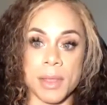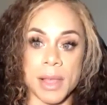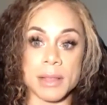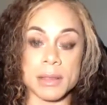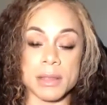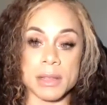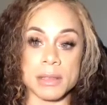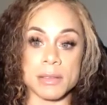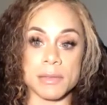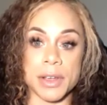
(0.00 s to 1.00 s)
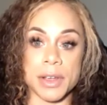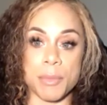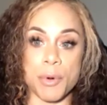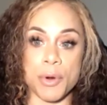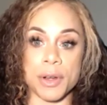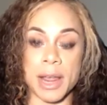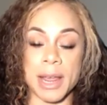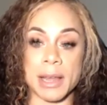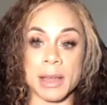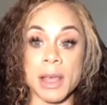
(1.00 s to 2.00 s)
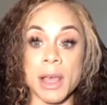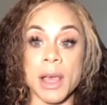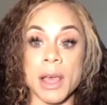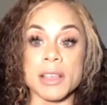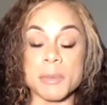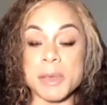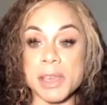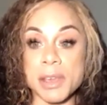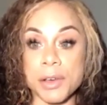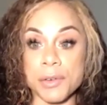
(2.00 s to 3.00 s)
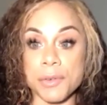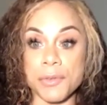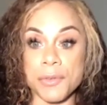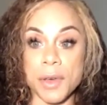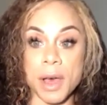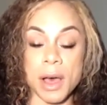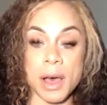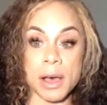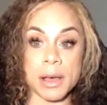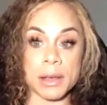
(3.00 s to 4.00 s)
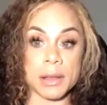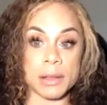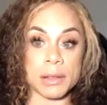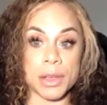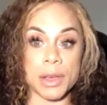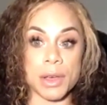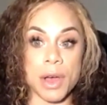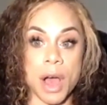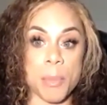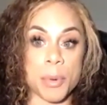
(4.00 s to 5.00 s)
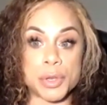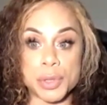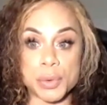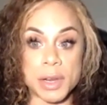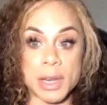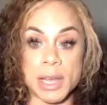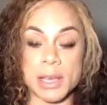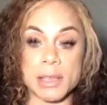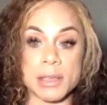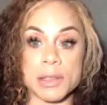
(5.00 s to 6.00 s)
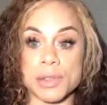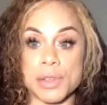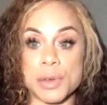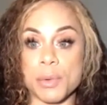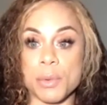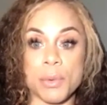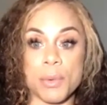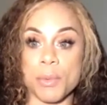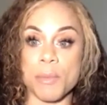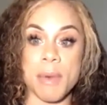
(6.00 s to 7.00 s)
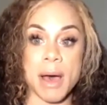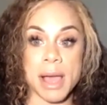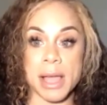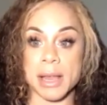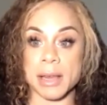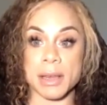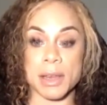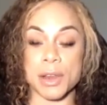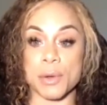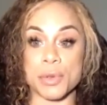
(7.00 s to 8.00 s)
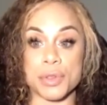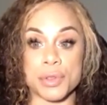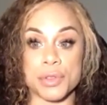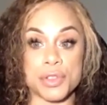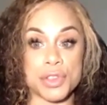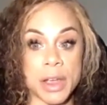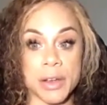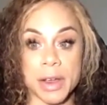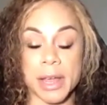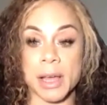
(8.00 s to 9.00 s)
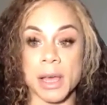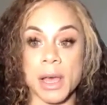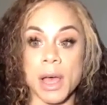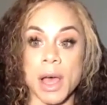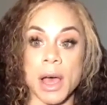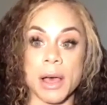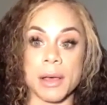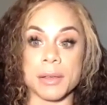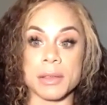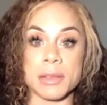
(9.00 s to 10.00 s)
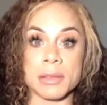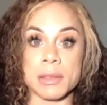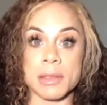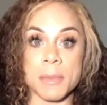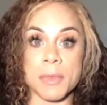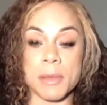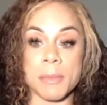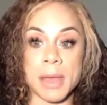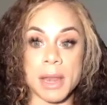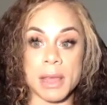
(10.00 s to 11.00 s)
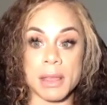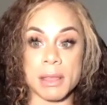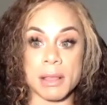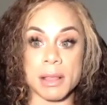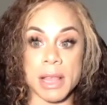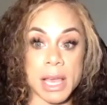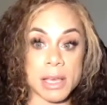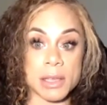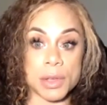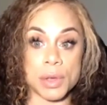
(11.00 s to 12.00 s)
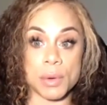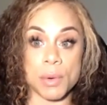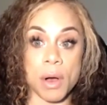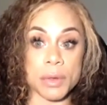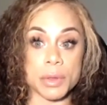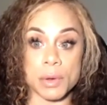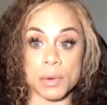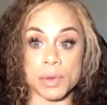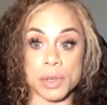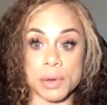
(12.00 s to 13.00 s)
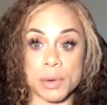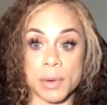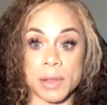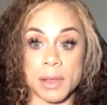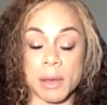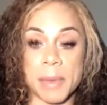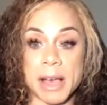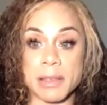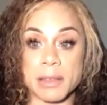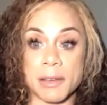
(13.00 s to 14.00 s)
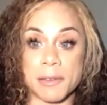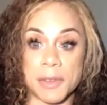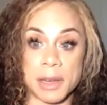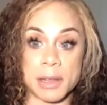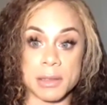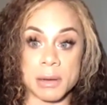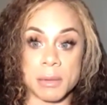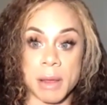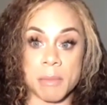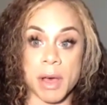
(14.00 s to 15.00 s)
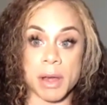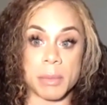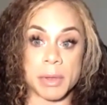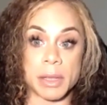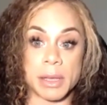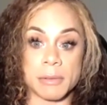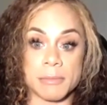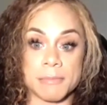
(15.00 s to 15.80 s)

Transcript: That's very important. And speaking of opportunities, do you mind, you know, sharing some of the many things that you also do in the capacity of fitness and bodybuilding?